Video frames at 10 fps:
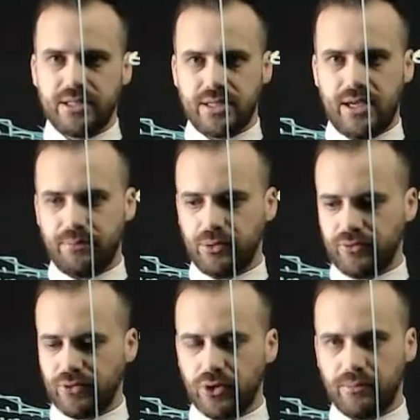example
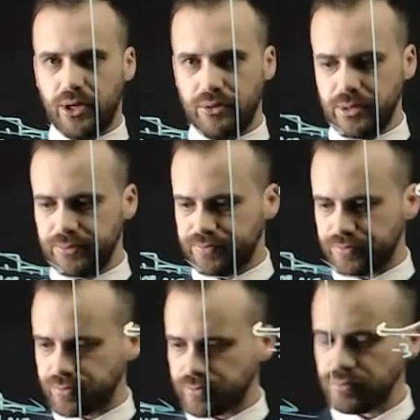for a moment,
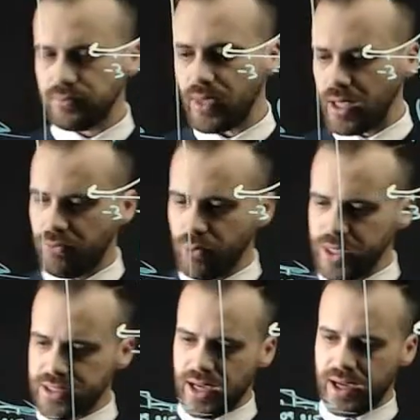if
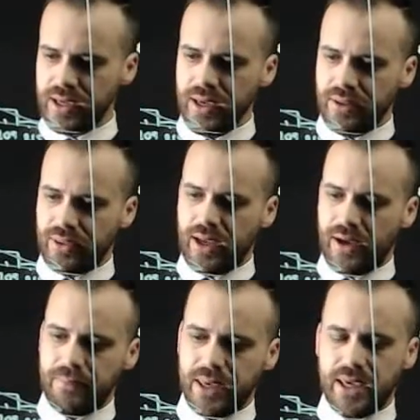we say that
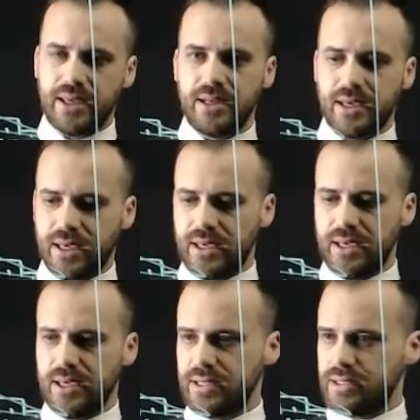our mean
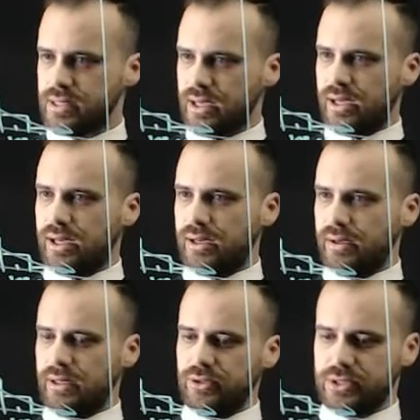is,
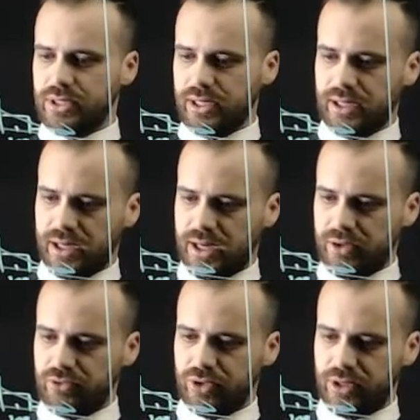it looks like
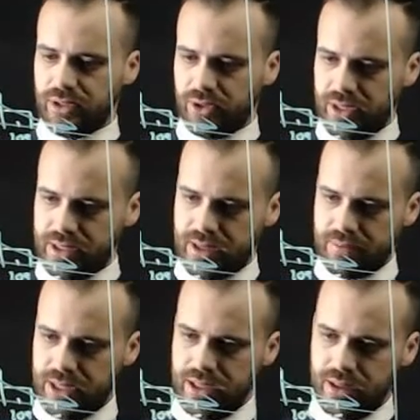100, but here's our
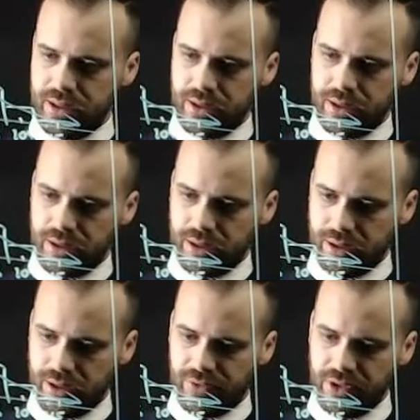mean.
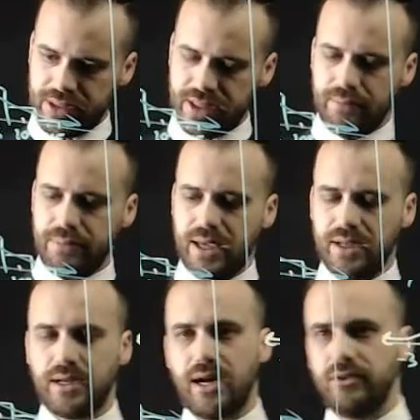If this is our
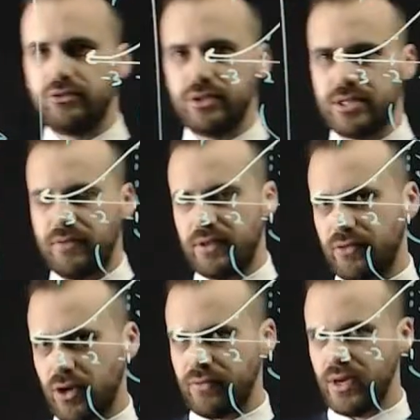mean at
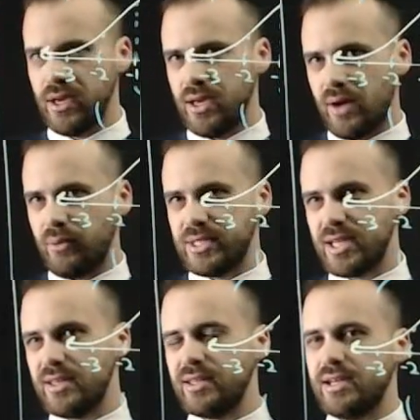175, and we
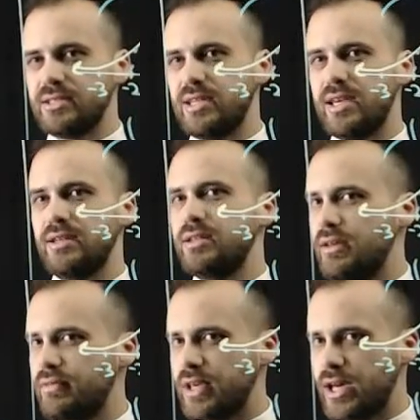say that our standard
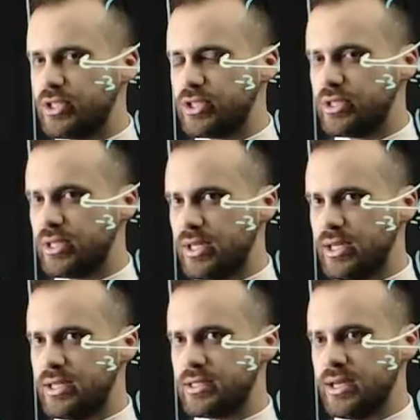deviation
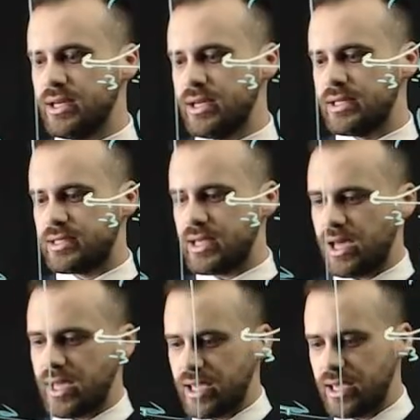is,
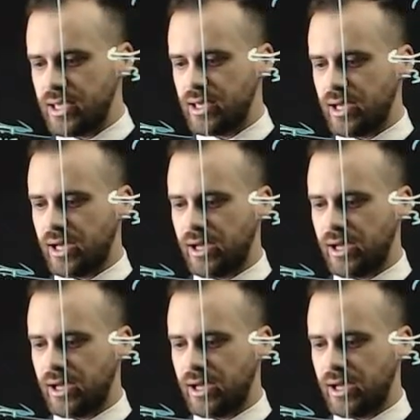say,